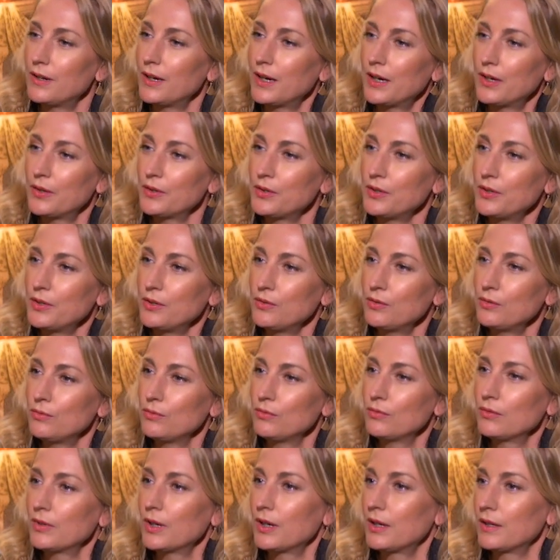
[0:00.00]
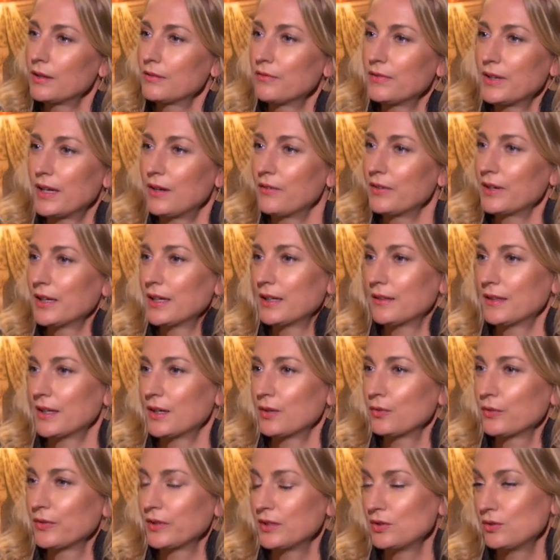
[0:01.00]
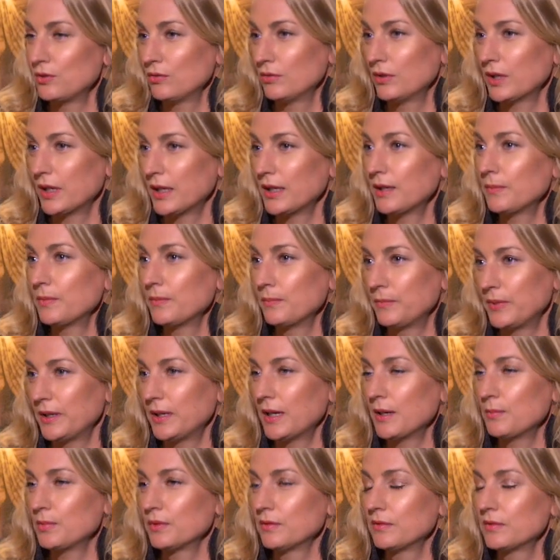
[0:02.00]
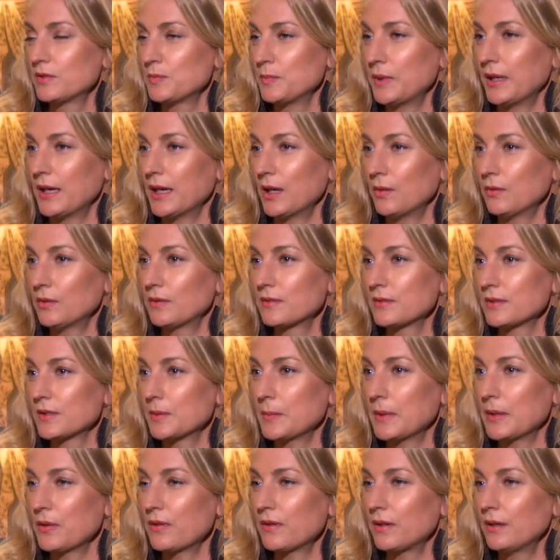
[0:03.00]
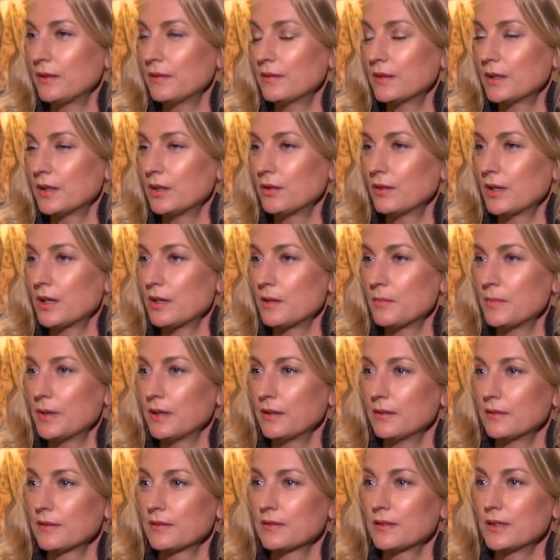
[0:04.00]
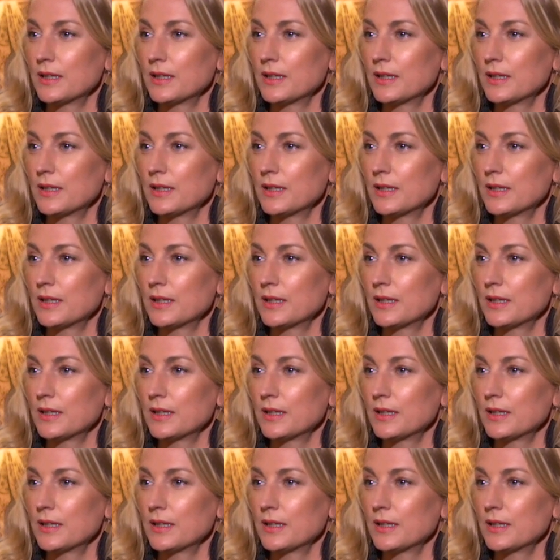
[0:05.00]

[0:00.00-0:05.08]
how do you kind of navigate that whole thing? Do you like being able to speak out about things that you care about